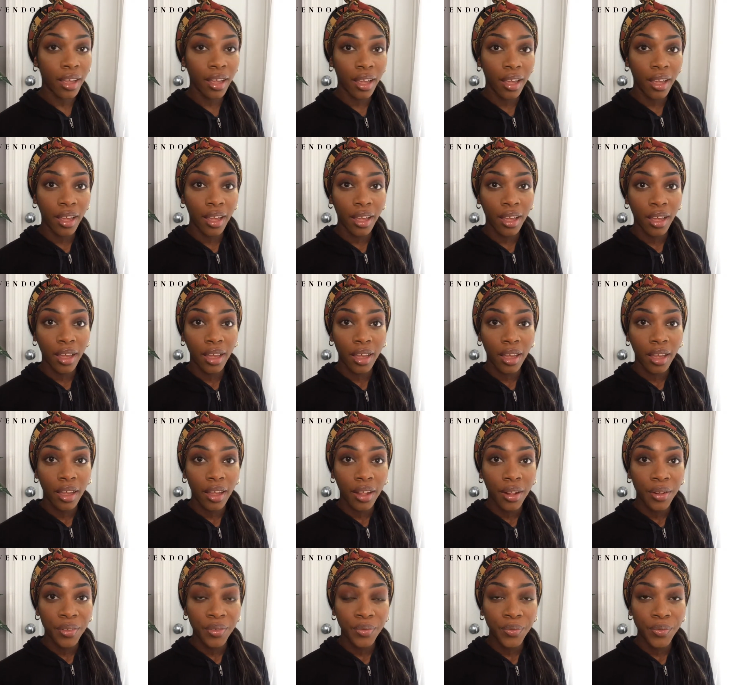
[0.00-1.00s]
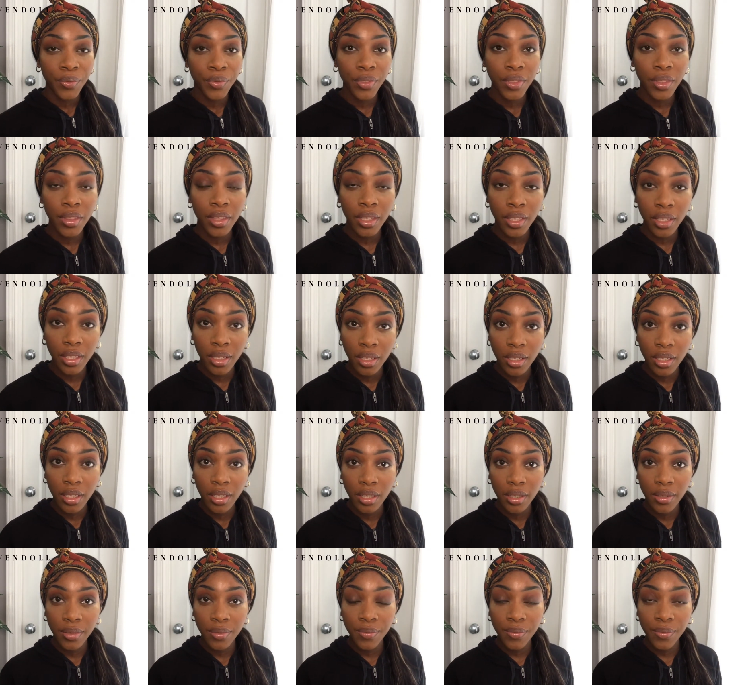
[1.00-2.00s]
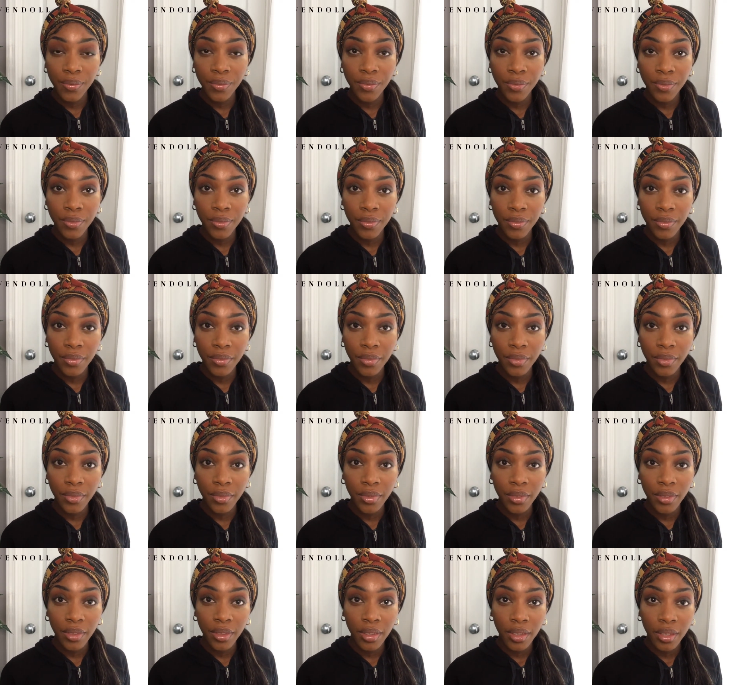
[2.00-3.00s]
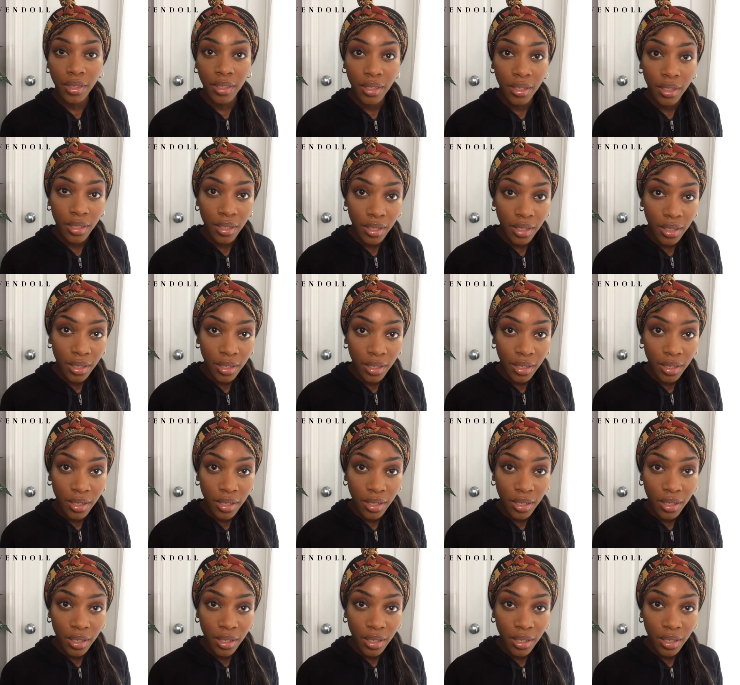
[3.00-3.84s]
[no speech]